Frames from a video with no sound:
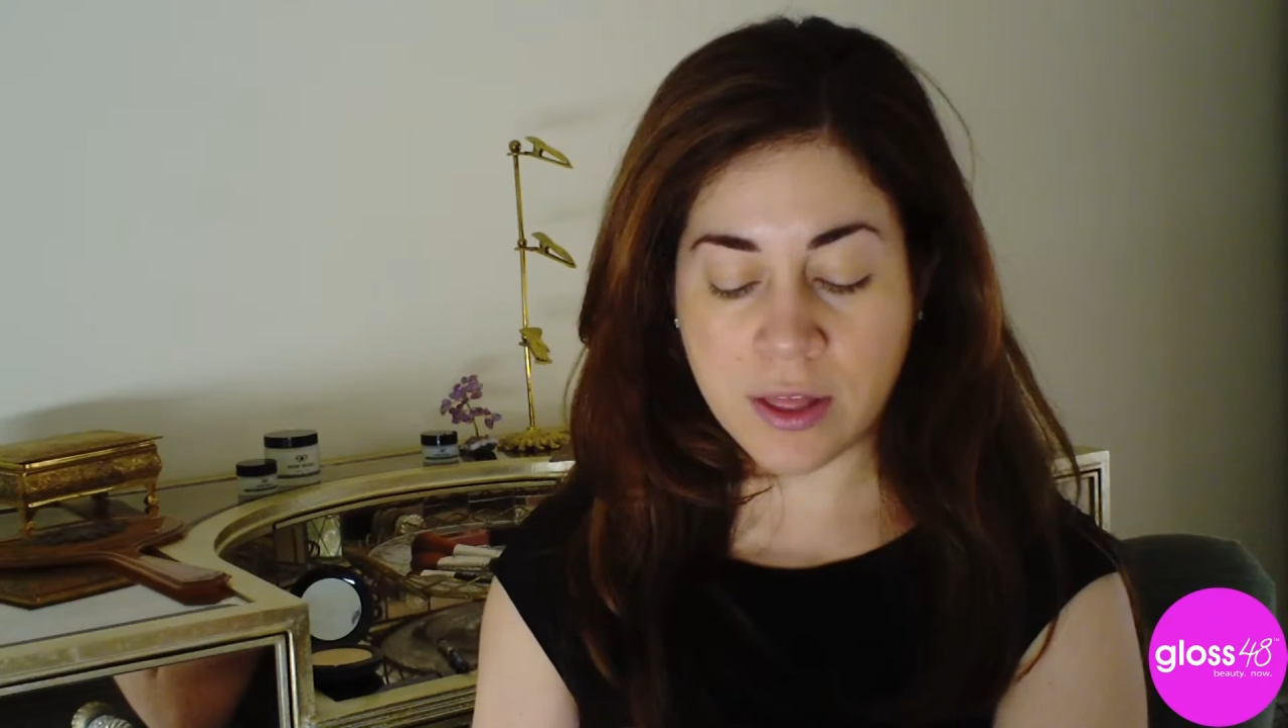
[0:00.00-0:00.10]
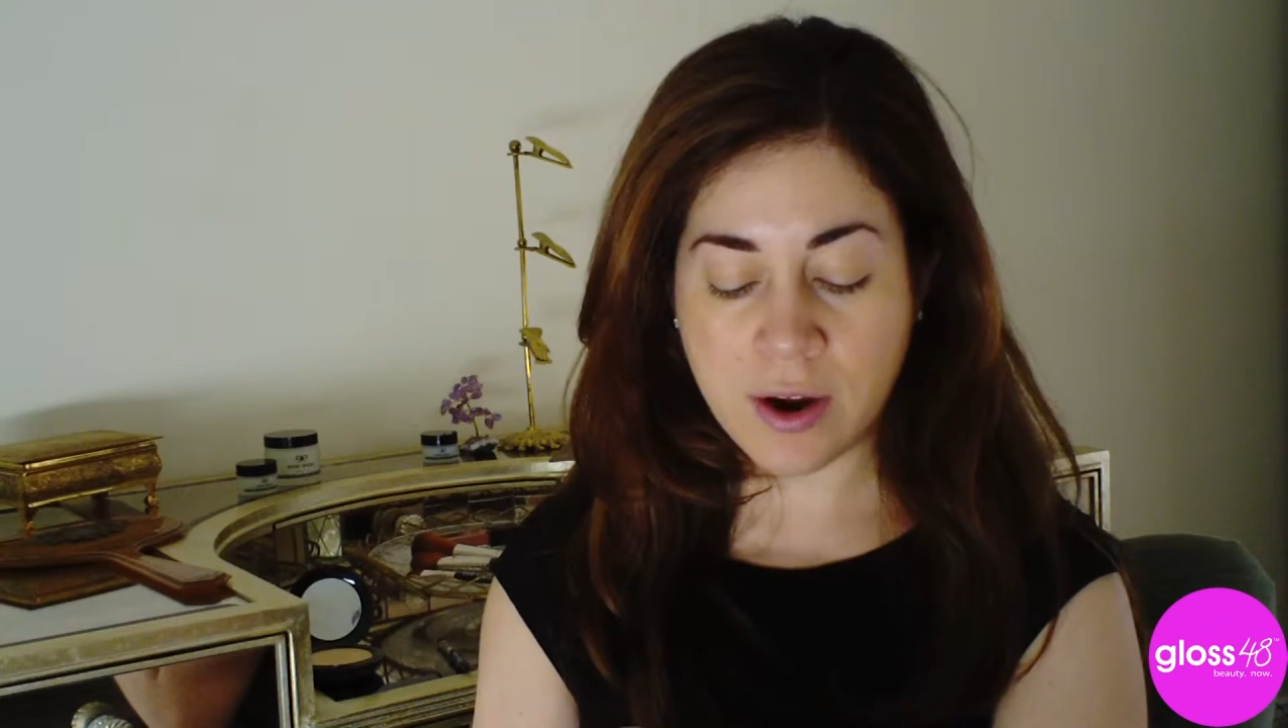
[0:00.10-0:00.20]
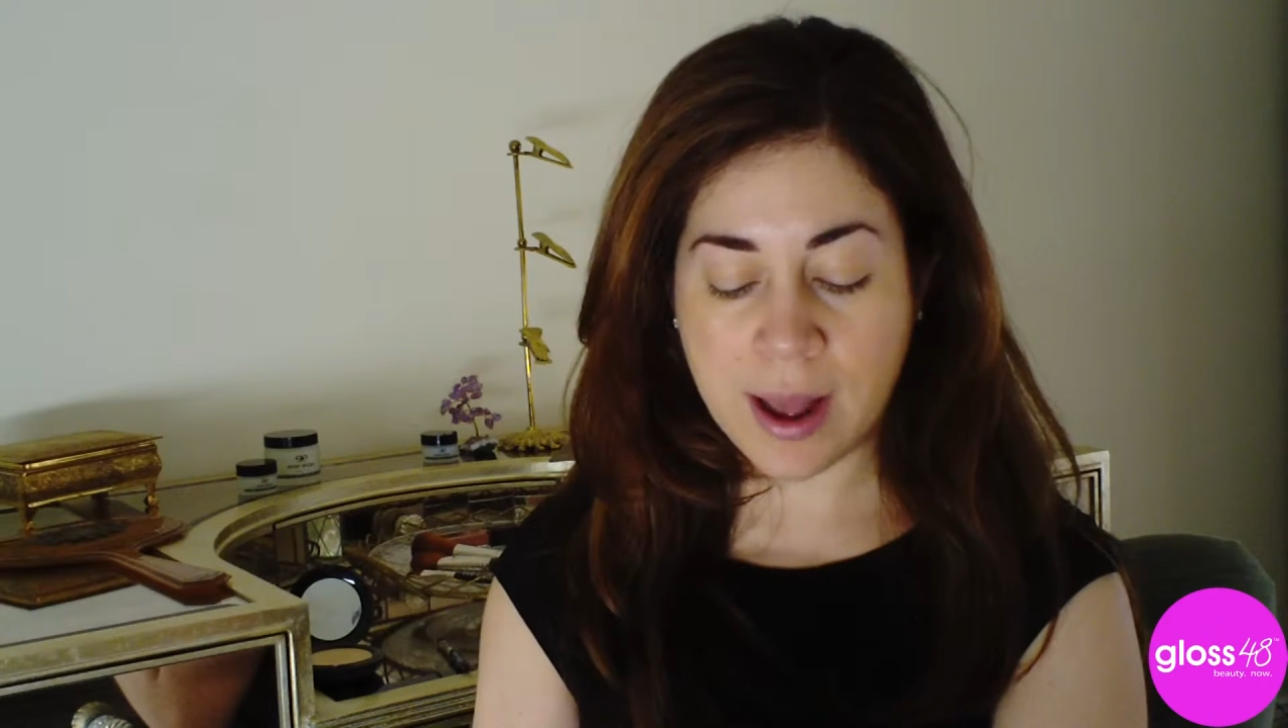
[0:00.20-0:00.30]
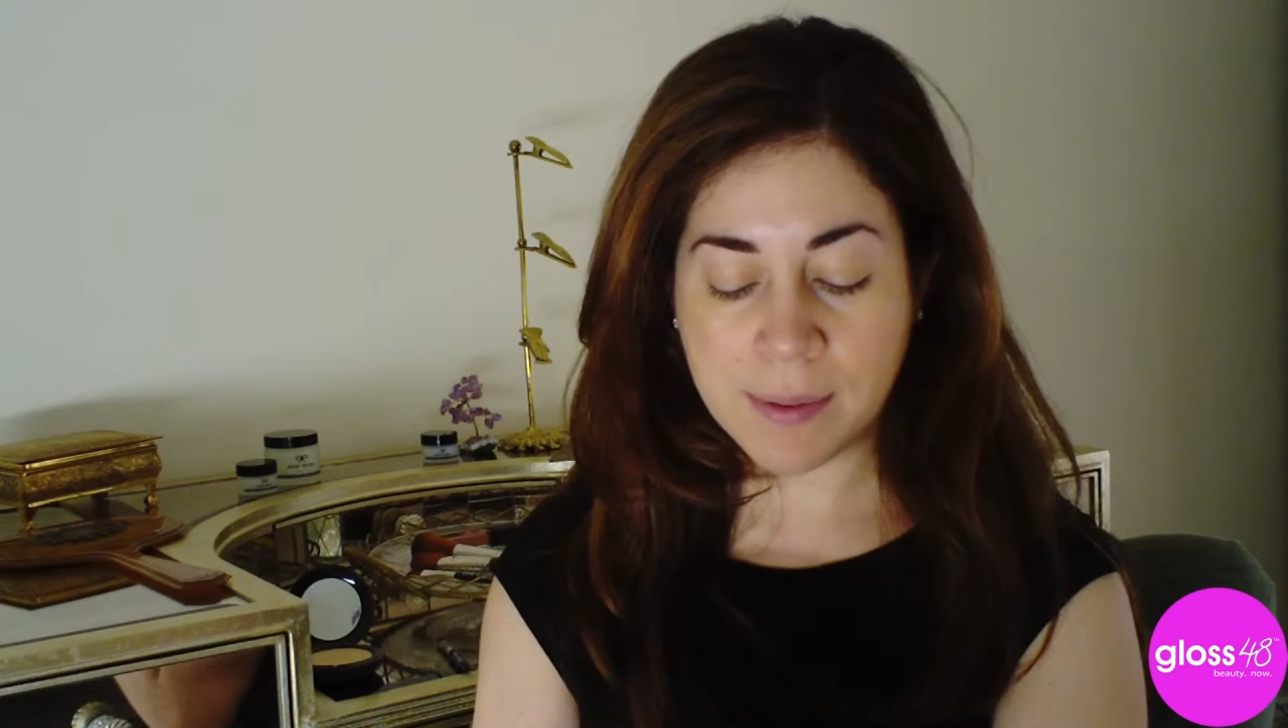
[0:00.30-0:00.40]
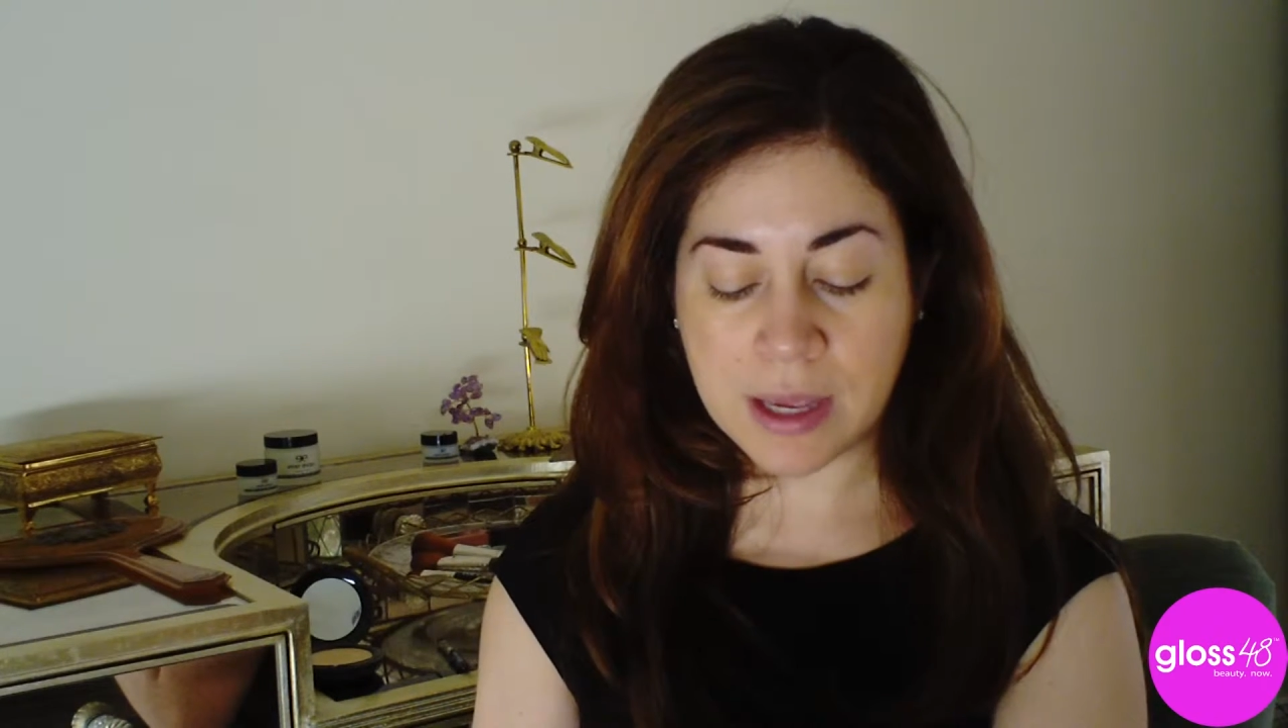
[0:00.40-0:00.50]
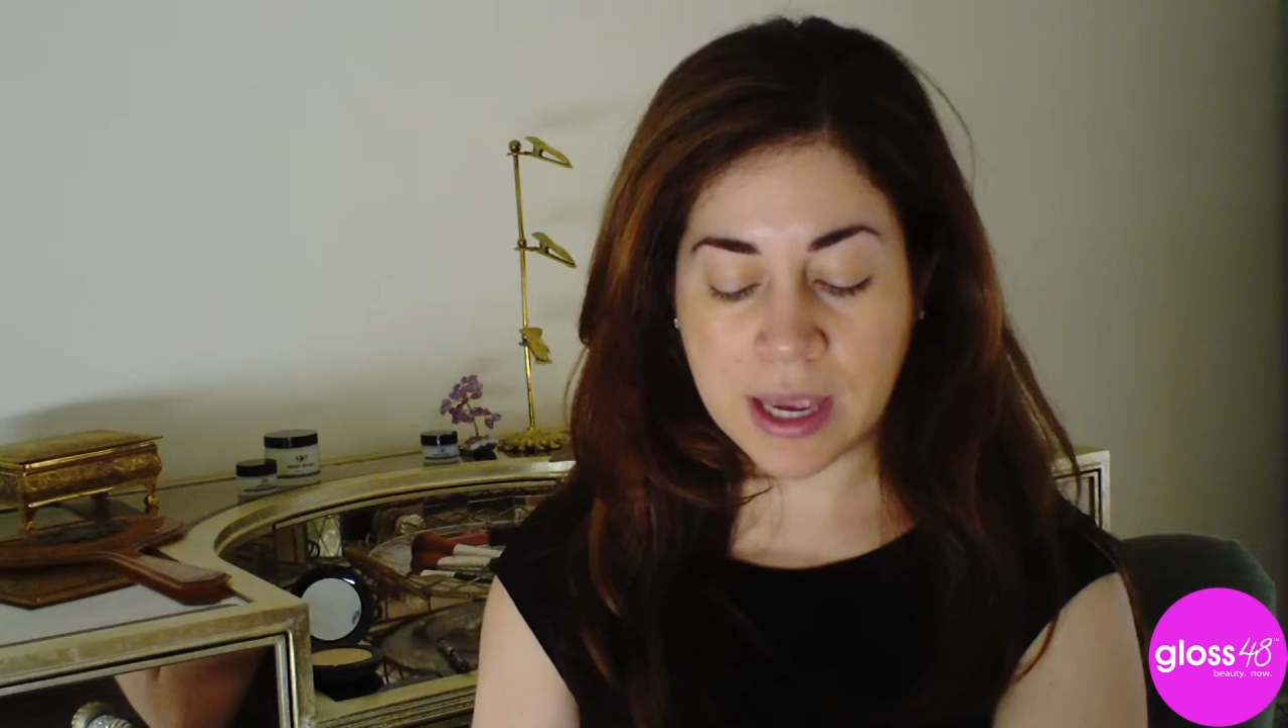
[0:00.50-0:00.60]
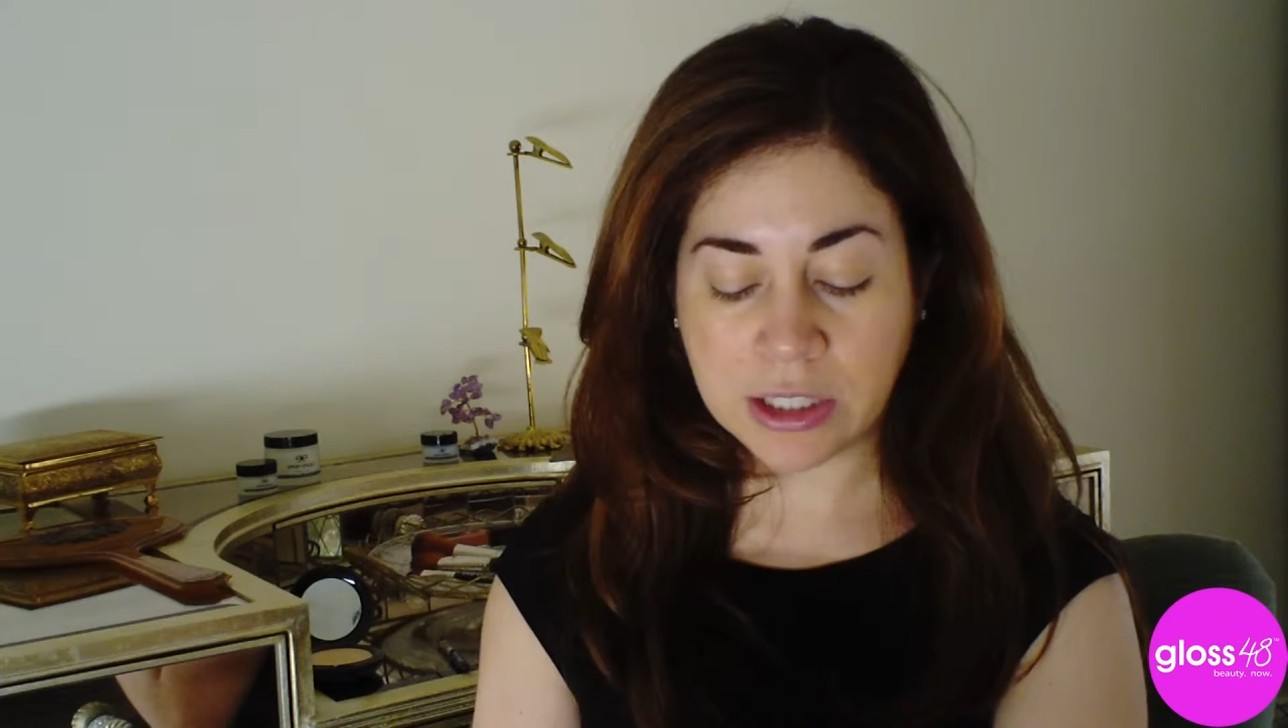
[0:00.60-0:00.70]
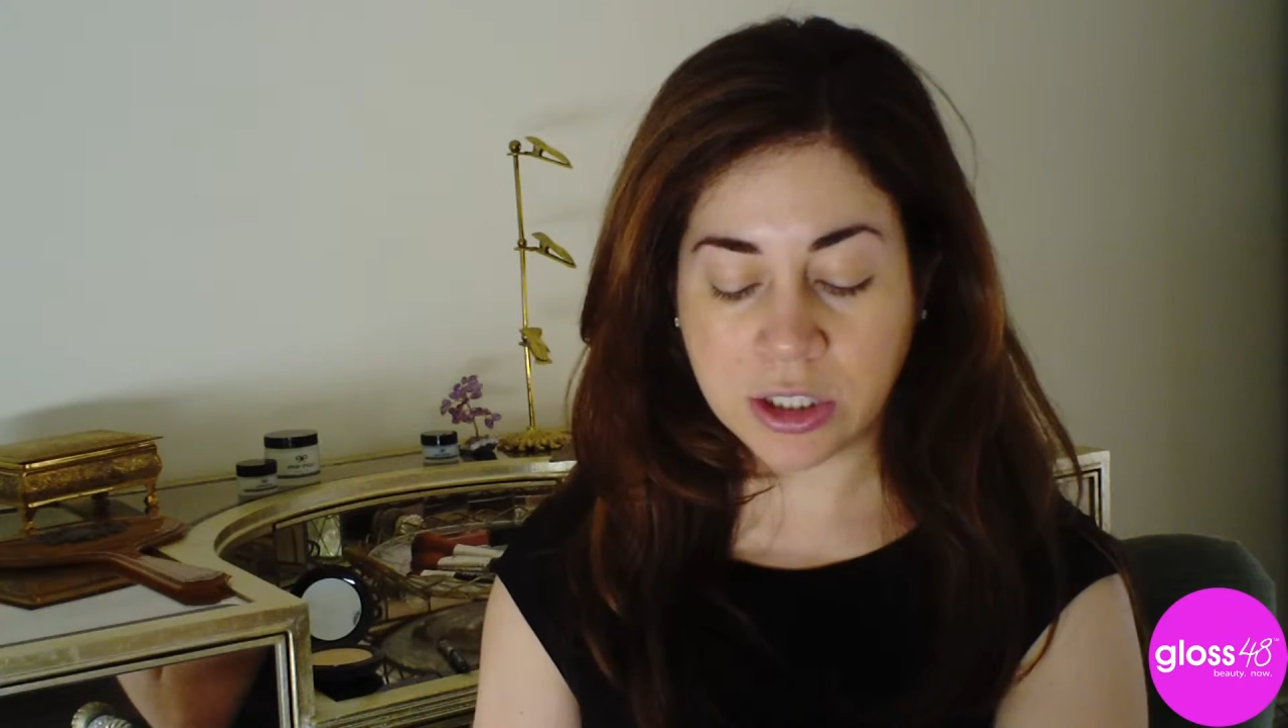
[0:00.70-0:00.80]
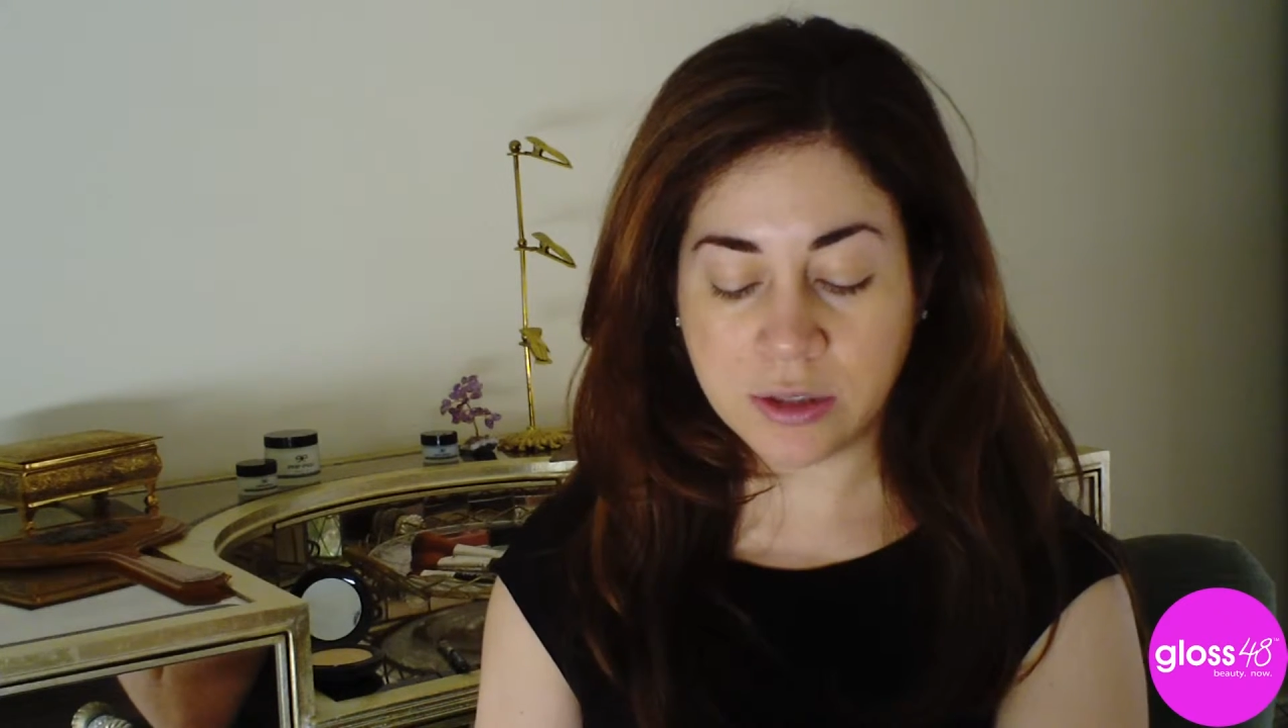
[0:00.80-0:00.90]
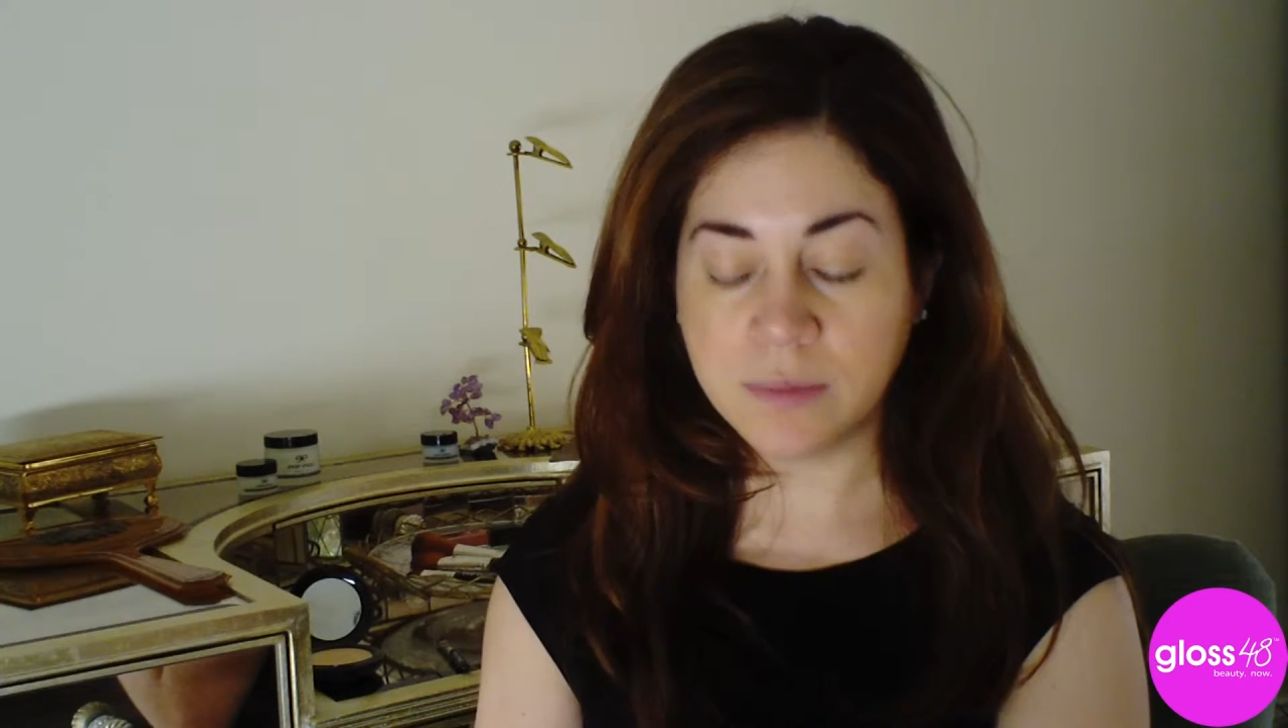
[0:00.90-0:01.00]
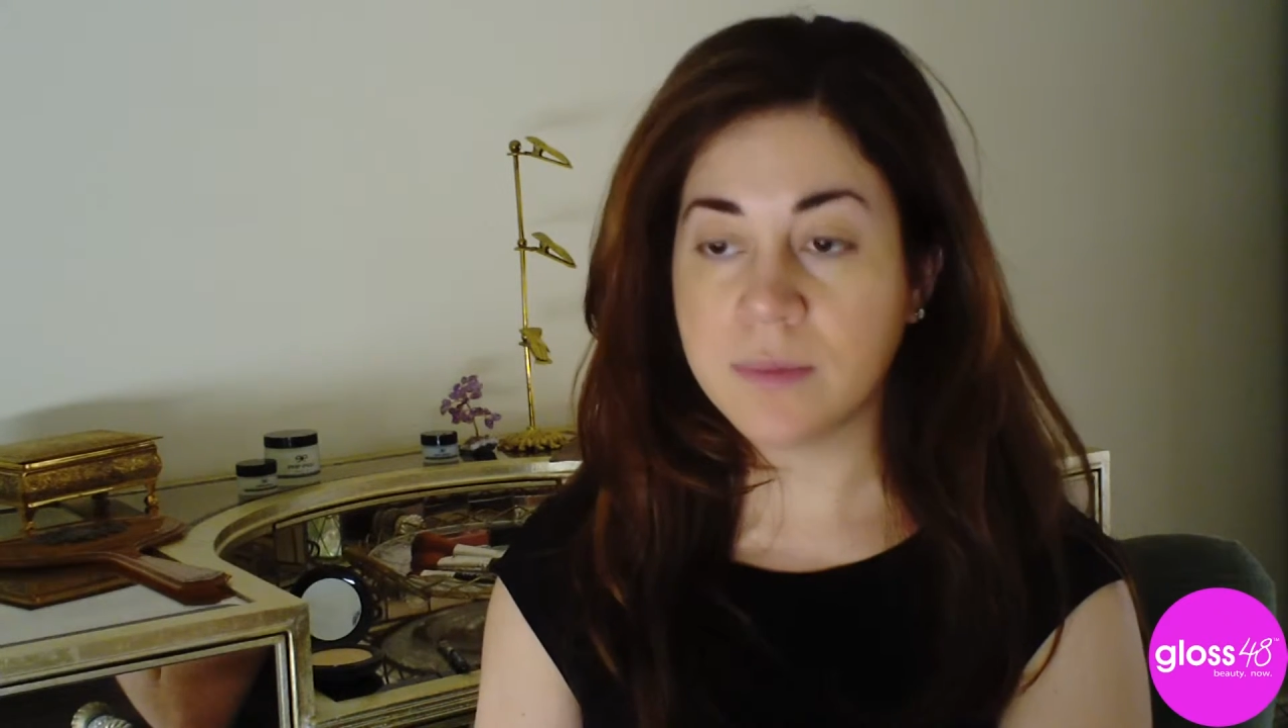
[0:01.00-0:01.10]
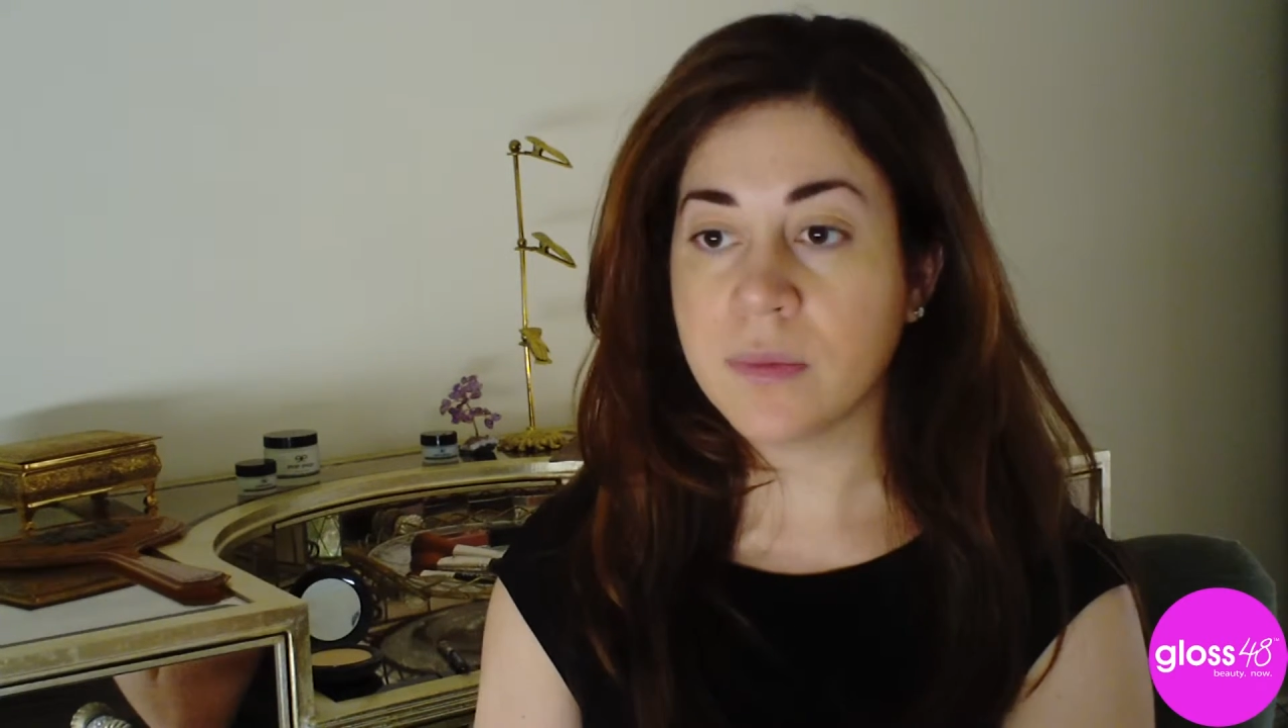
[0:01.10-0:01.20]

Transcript: another application,